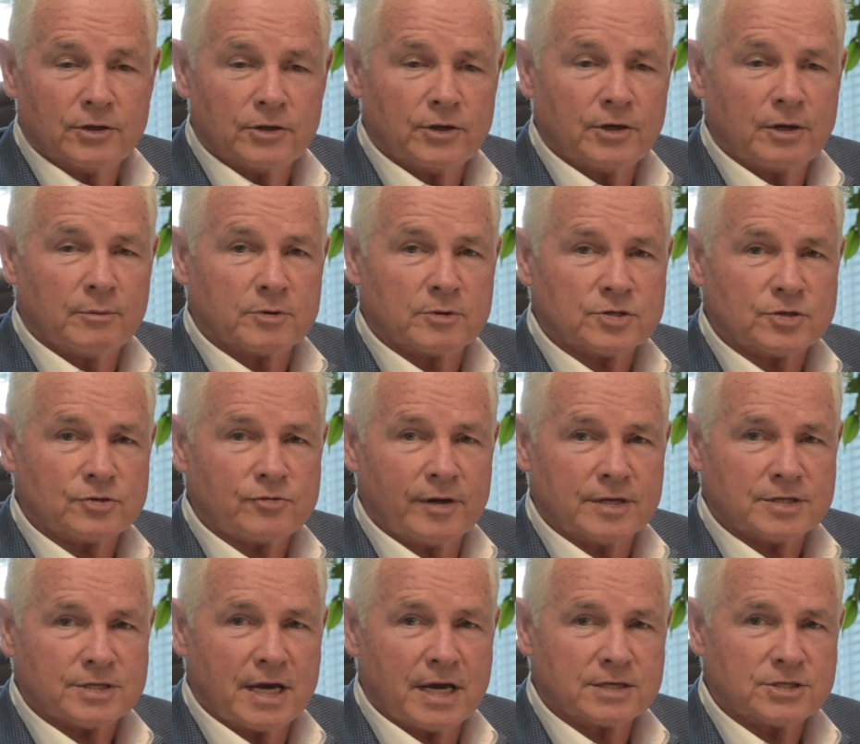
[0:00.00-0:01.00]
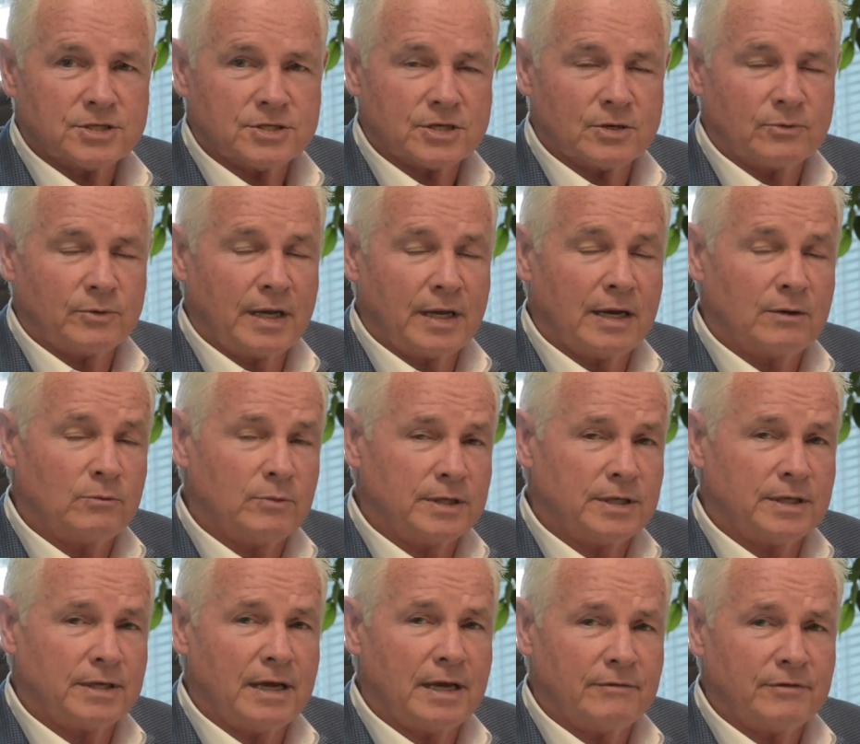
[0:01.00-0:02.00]
in the numbers of transactions that we had. We
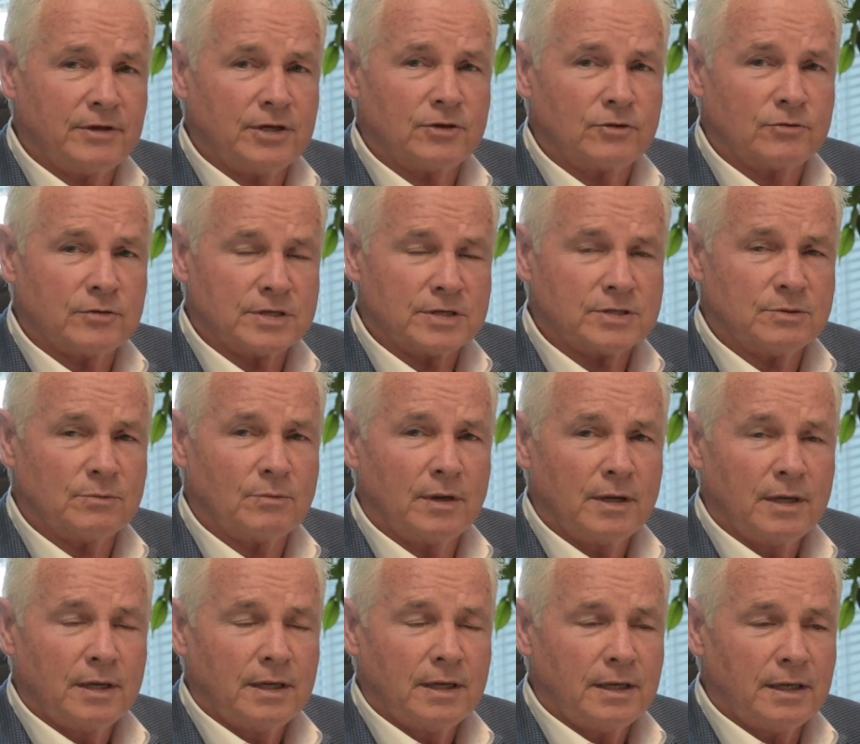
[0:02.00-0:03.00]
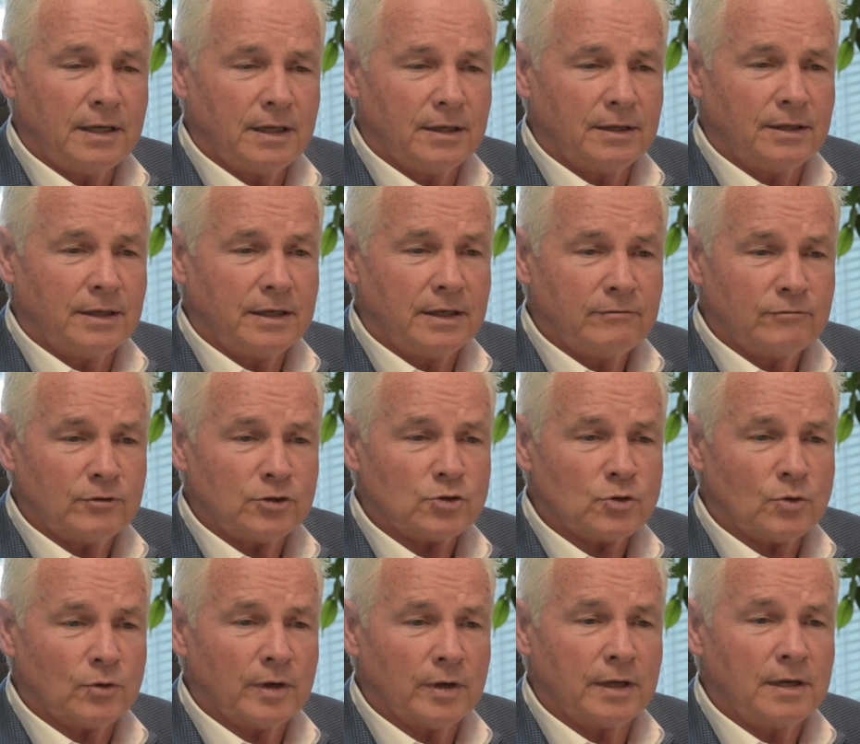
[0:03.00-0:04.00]
did have an increase in
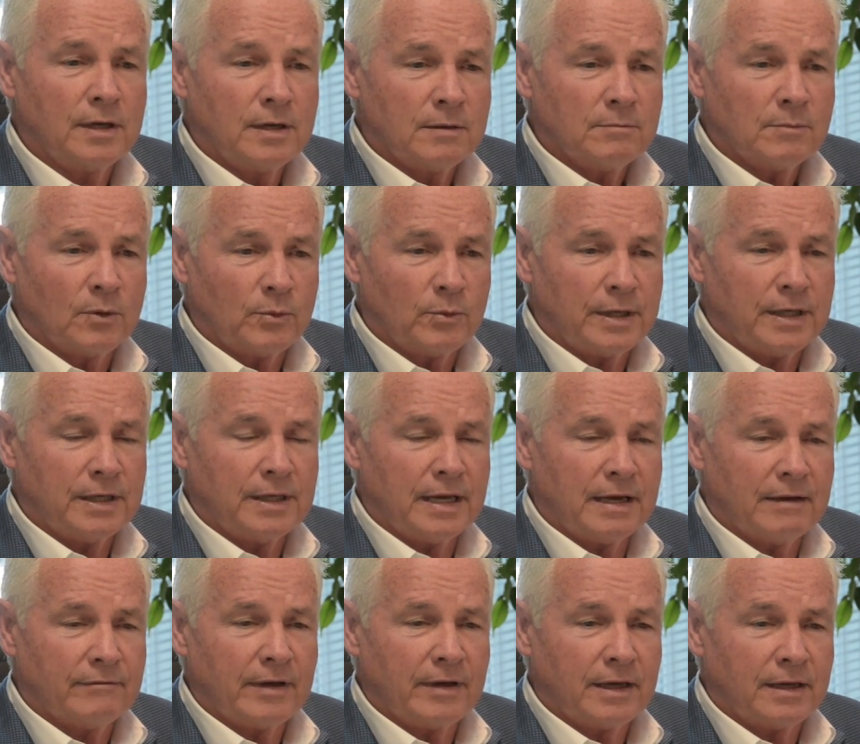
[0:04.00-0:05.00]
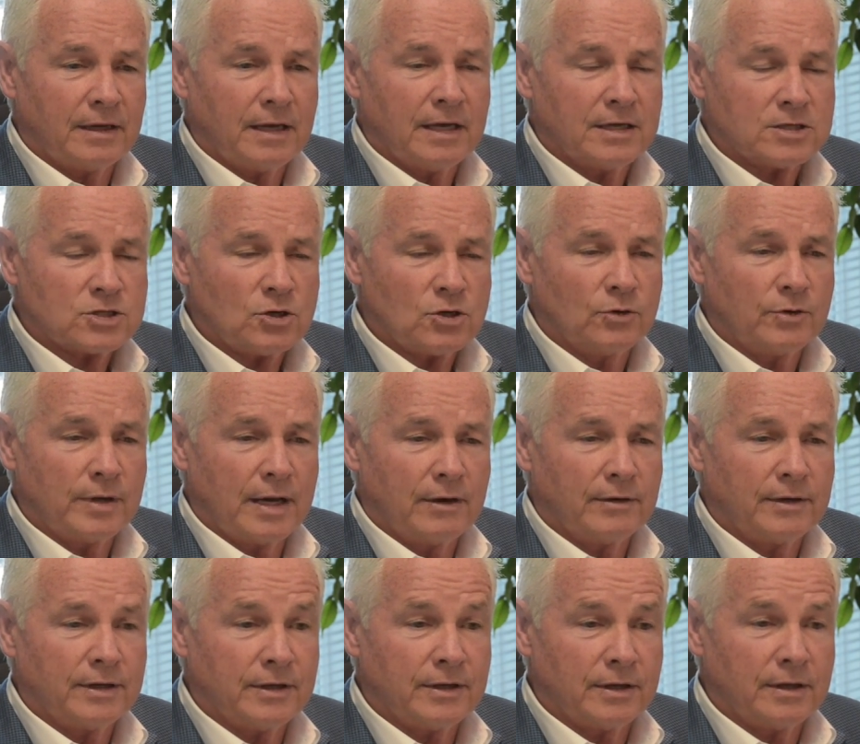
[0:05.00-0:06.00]
inventory, but we didn't have a
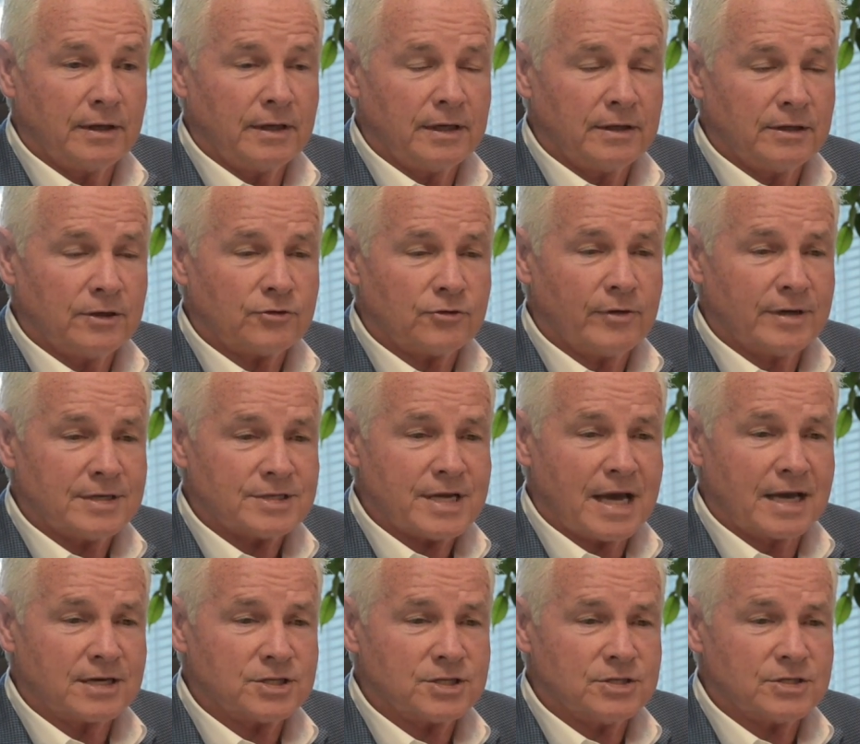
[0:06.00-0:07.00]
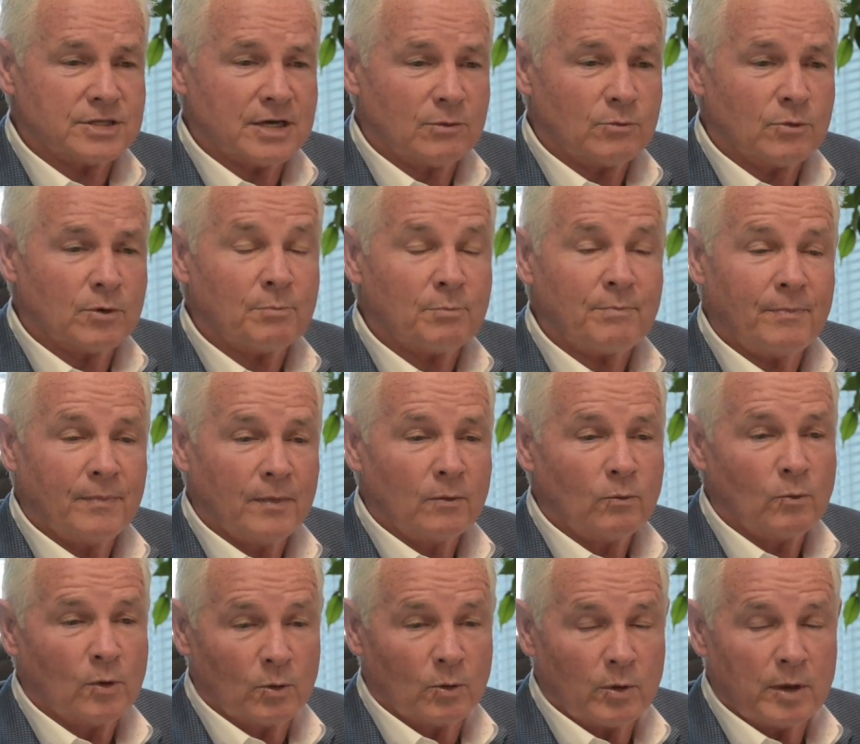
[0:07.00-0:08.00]
slowdown in the transactions that were
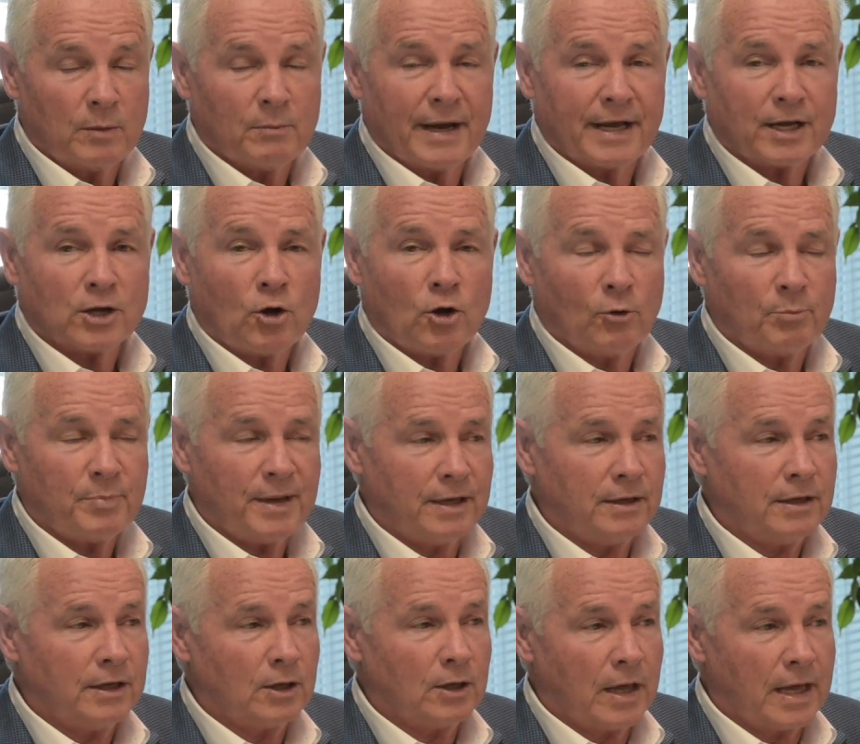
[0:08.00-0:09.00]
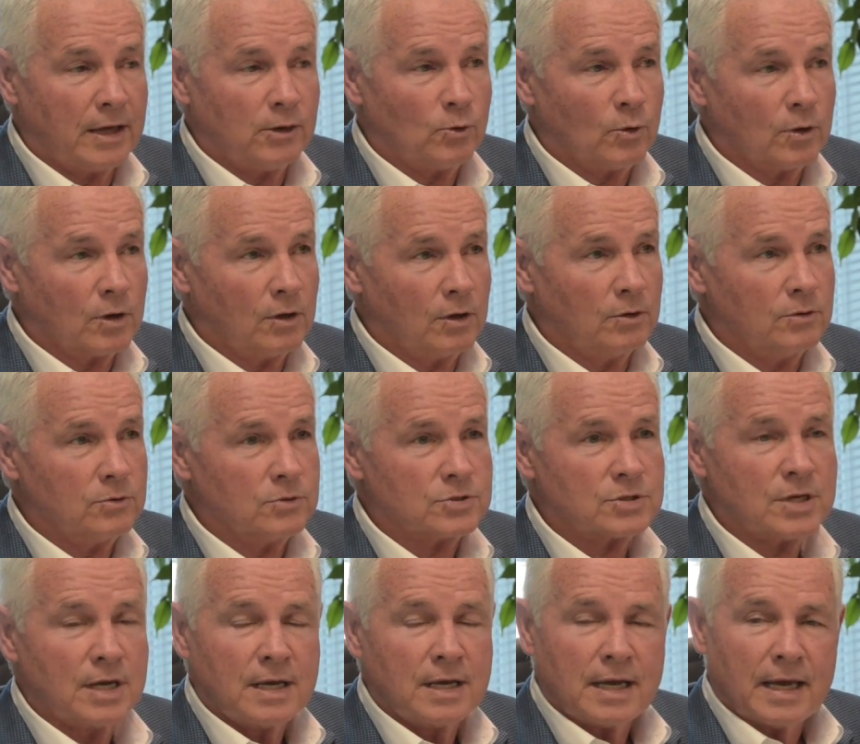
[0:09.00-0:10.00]
what we might call pending and or closed.